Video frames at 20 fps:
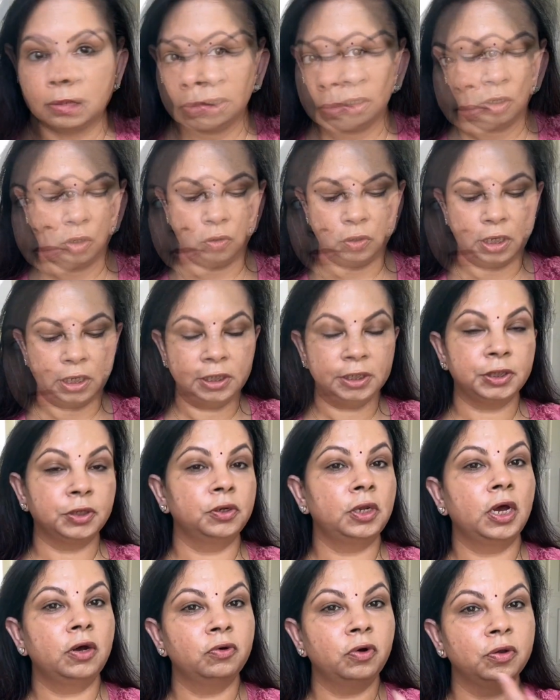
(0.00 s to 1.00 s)
Okay, so
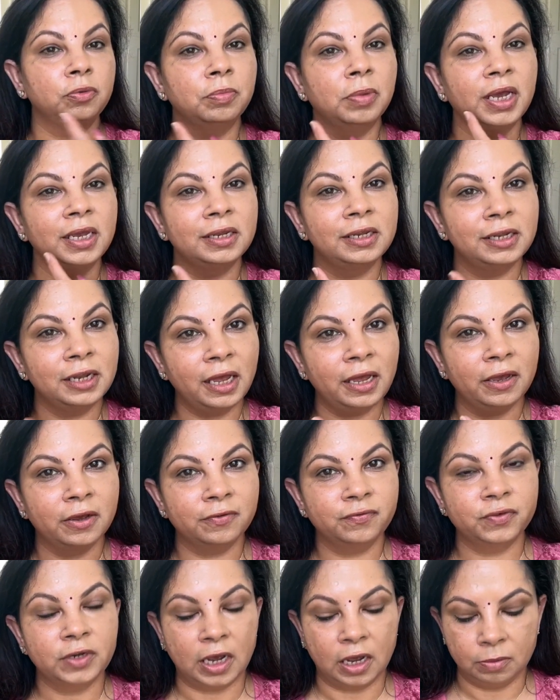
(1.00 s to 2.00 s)
now on my
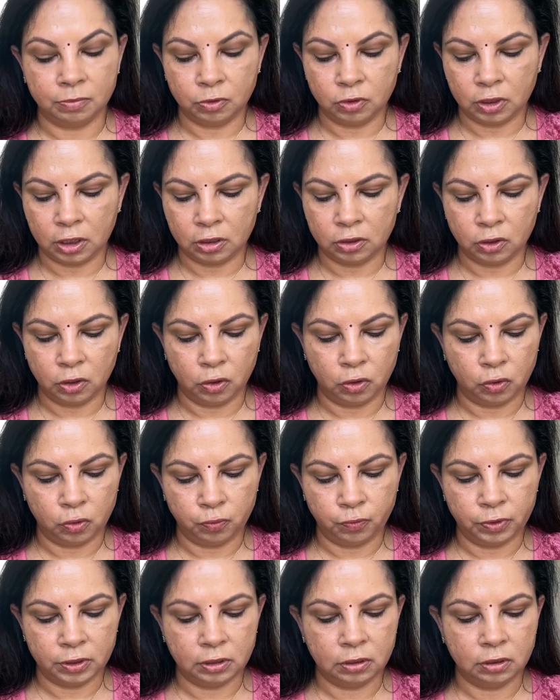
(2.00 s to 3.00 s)
left, I'm gonna go with